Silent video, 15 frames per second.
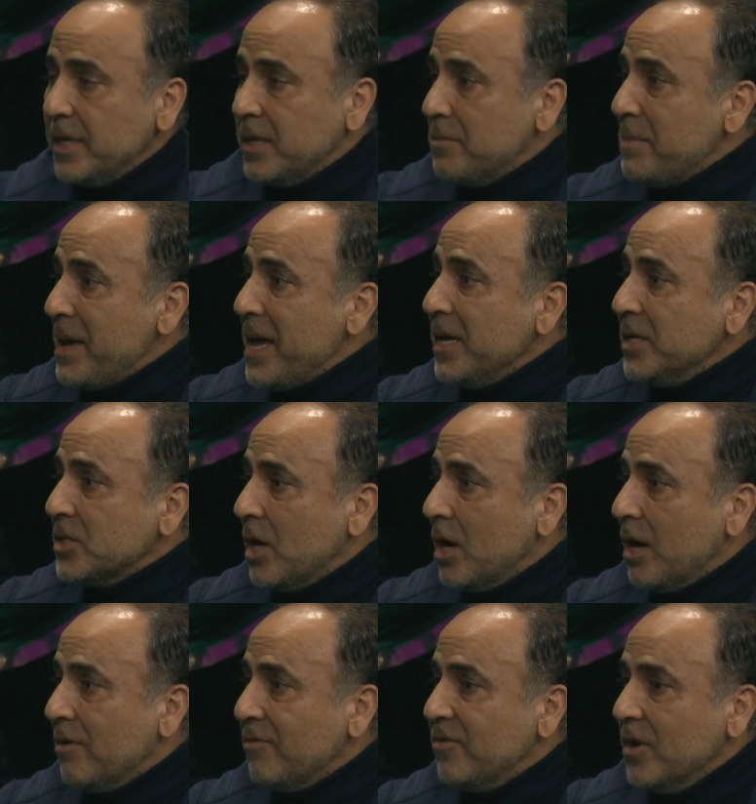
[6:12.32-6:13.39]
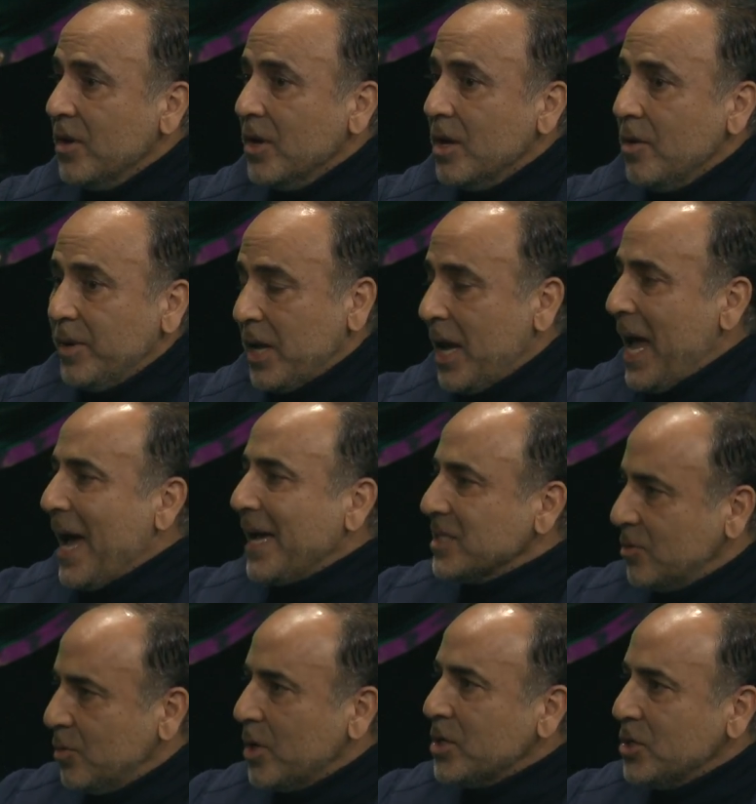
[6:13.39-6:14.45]
in a maze of when I
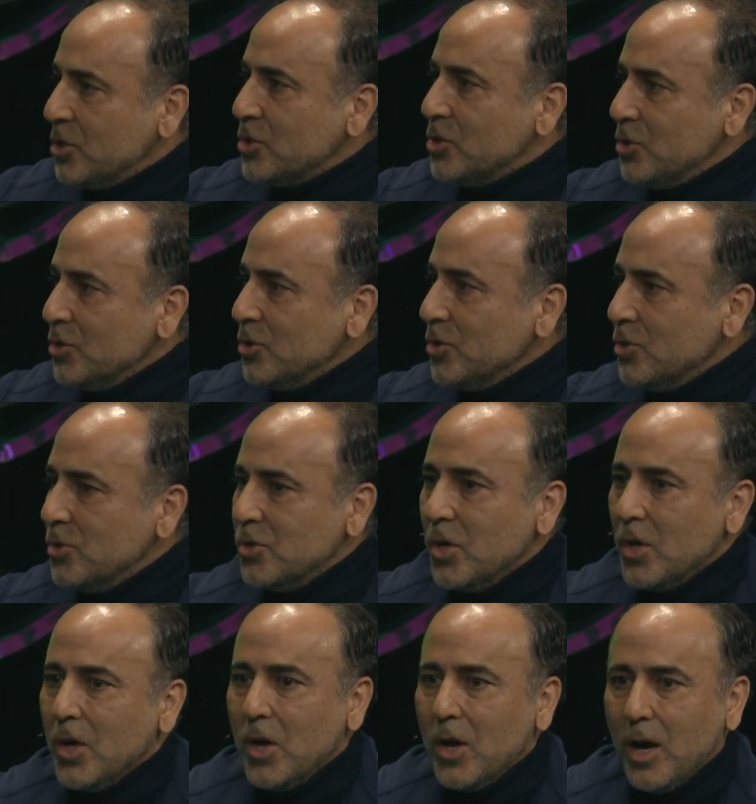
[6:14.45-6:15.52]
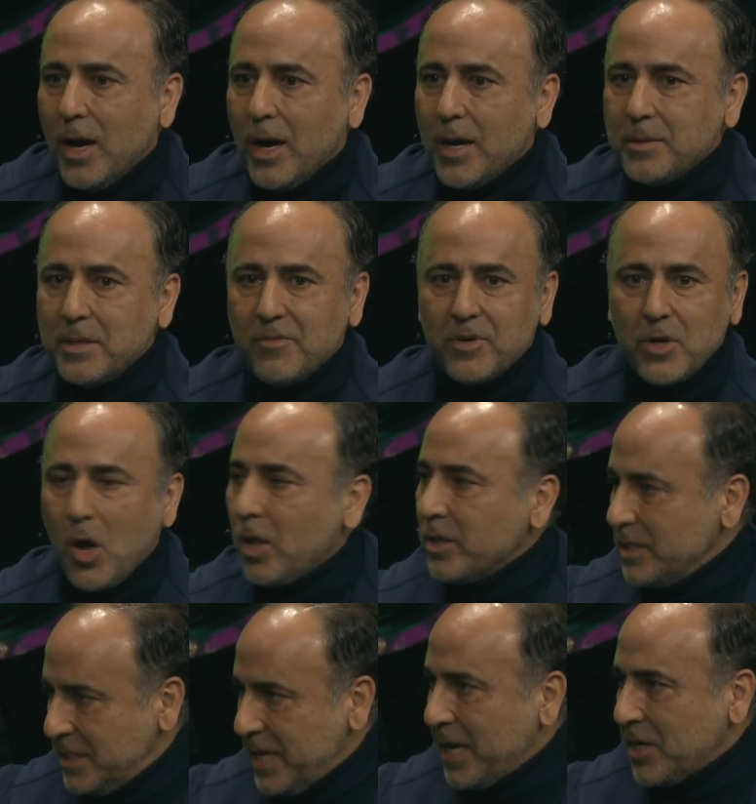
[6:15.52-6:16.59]
asked what you do, uh, they were all
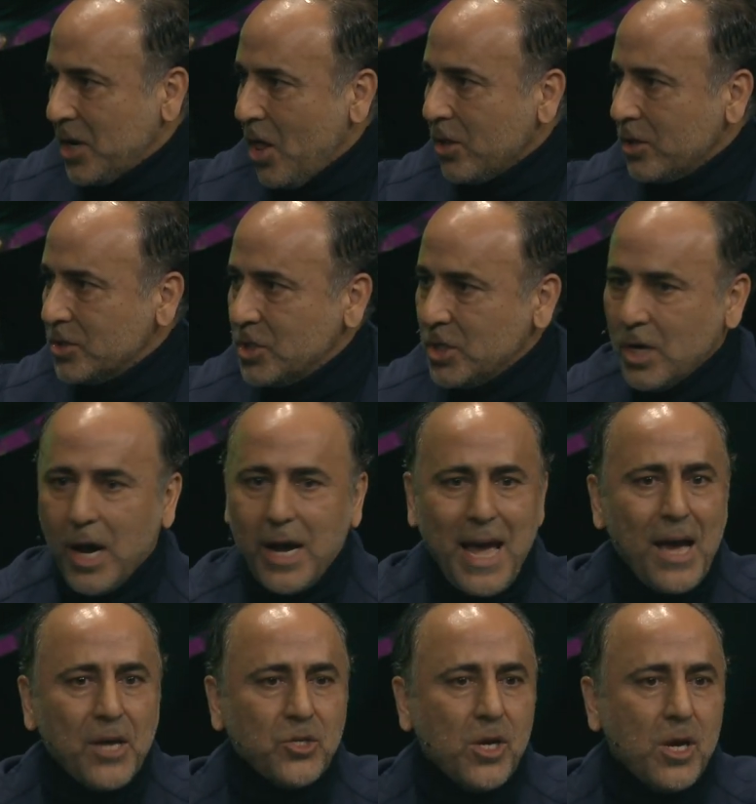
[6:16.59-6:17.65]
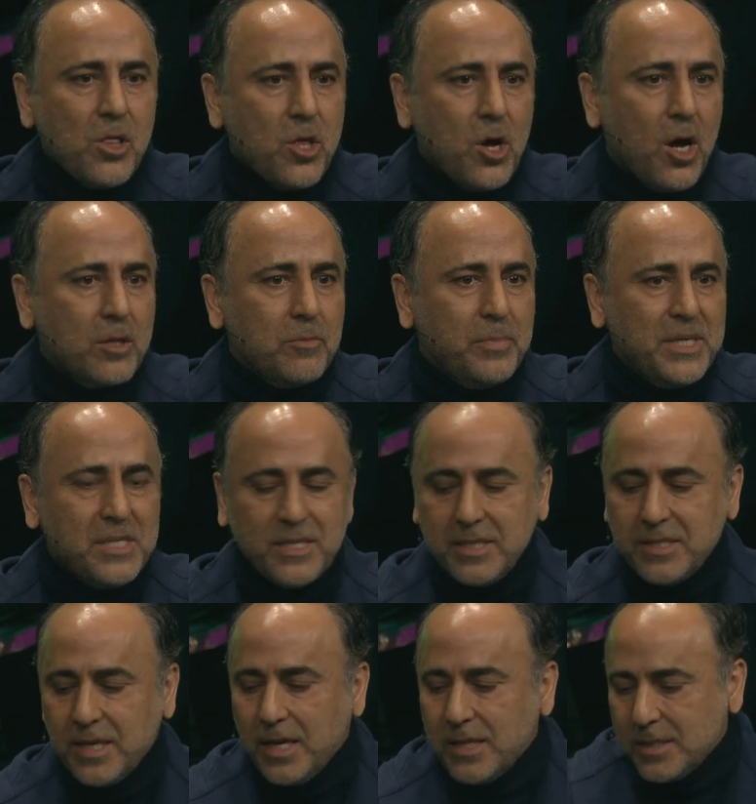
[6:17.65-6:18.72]
in technology. I actually thought
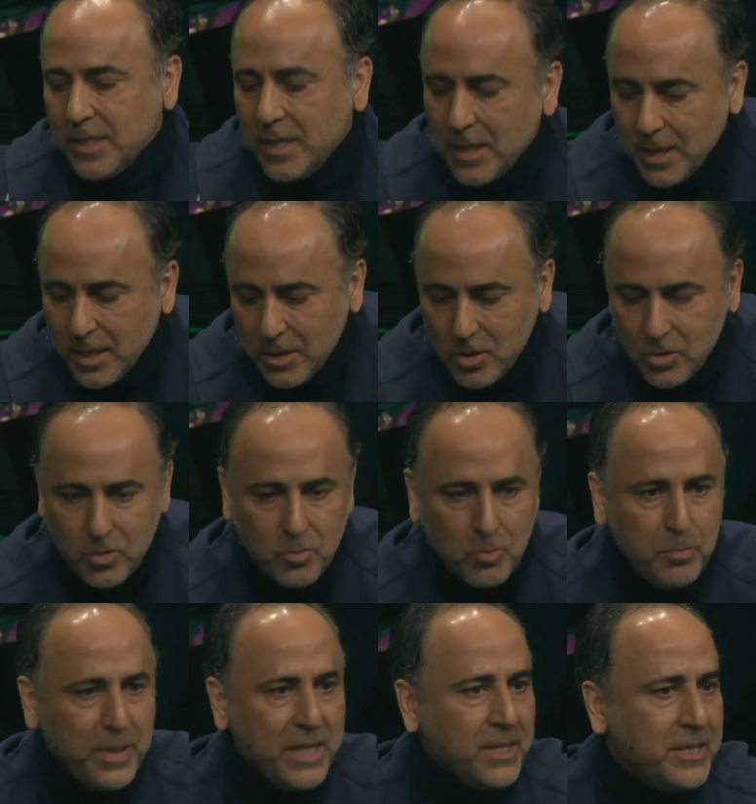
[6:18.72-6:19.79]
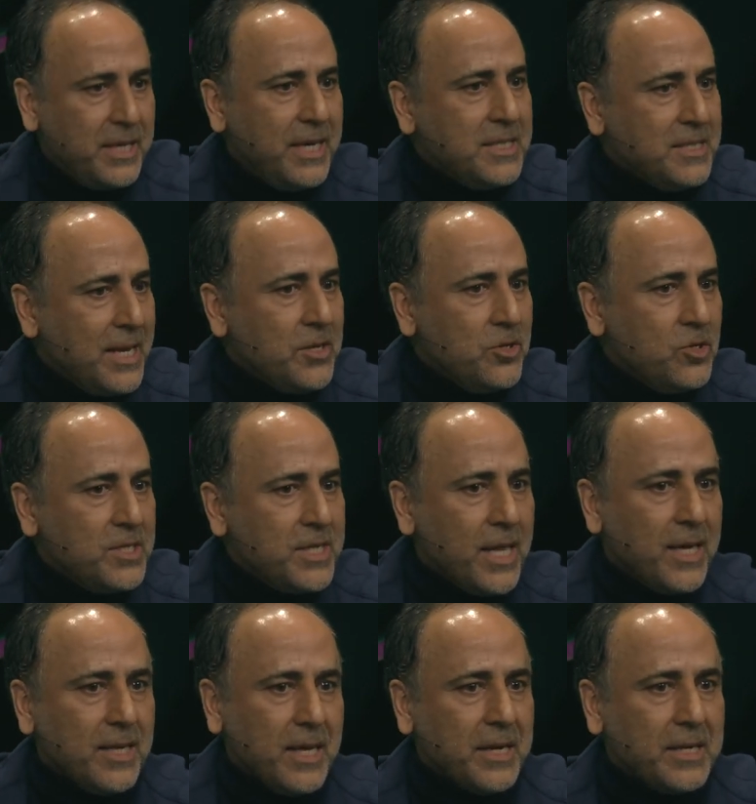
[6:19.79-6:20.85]
businesses, you build this and you
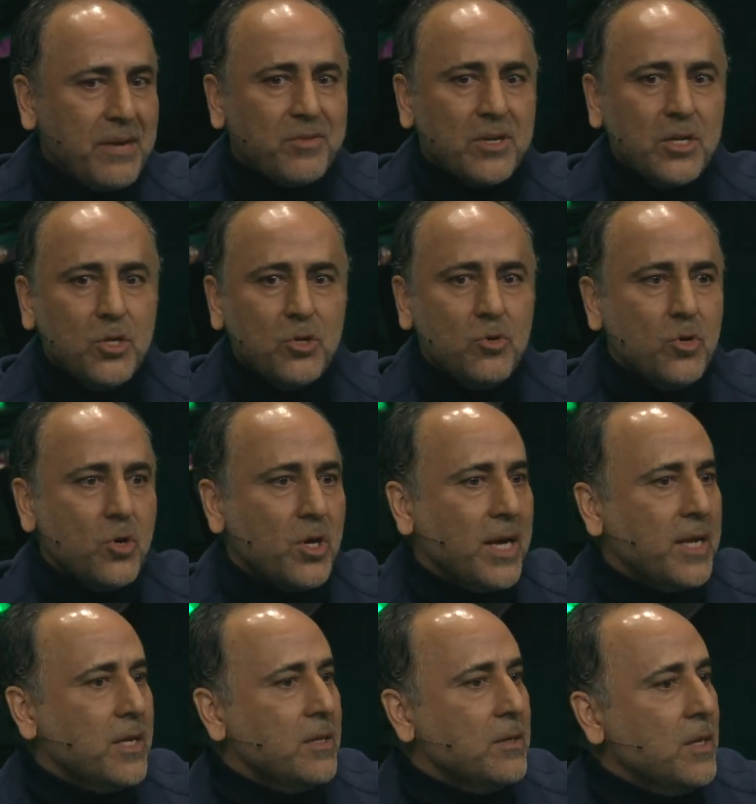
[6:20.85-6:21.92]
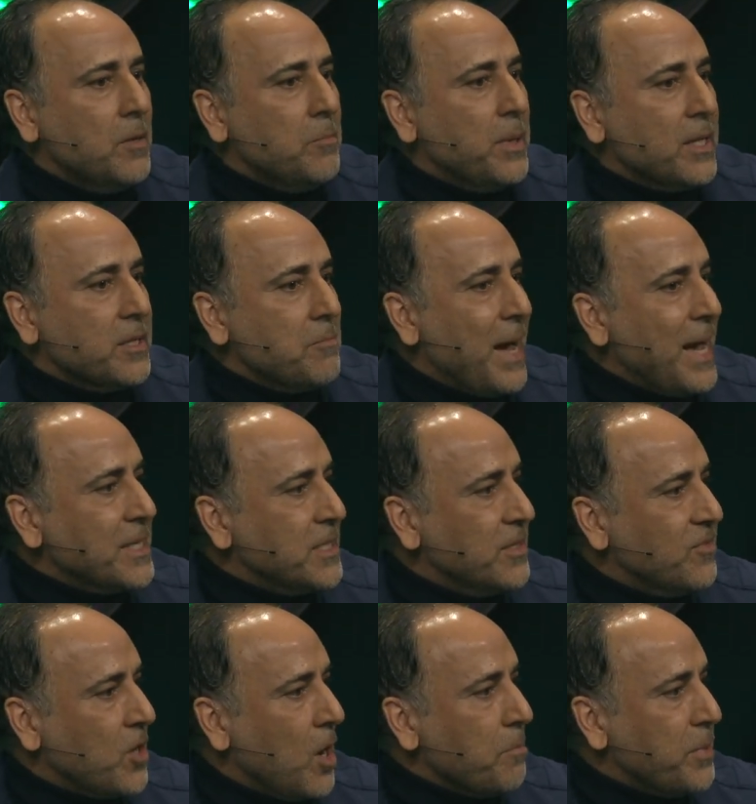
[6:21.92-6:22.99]
sell it. I never knew you can build
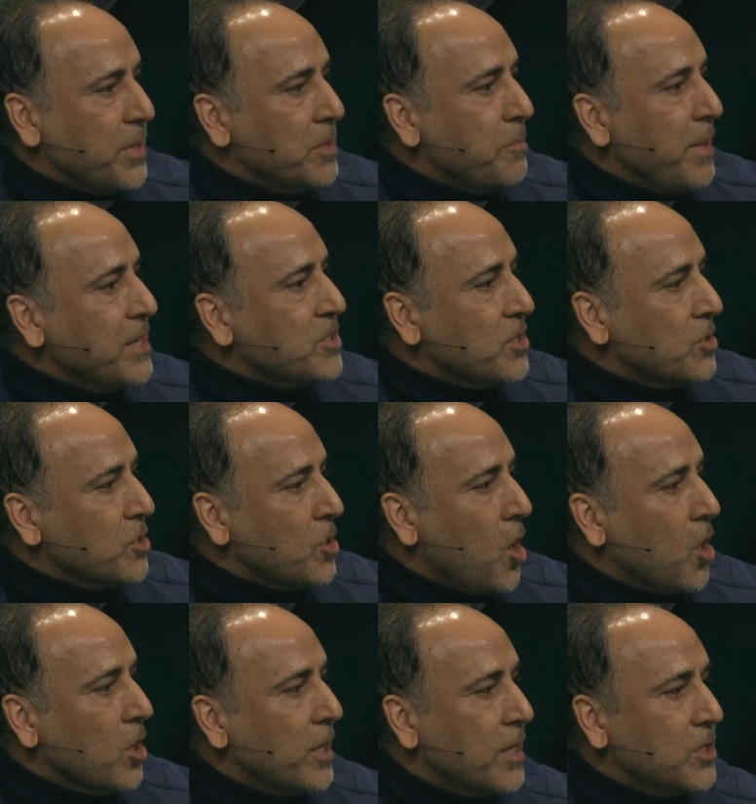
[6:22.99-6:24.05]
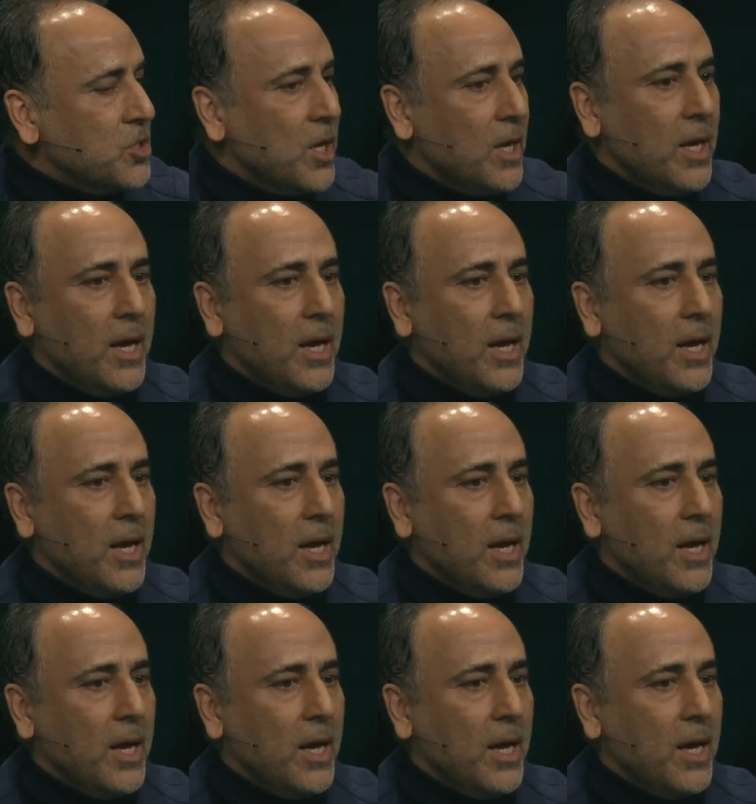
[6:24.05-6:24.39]
massive company based on knowledge.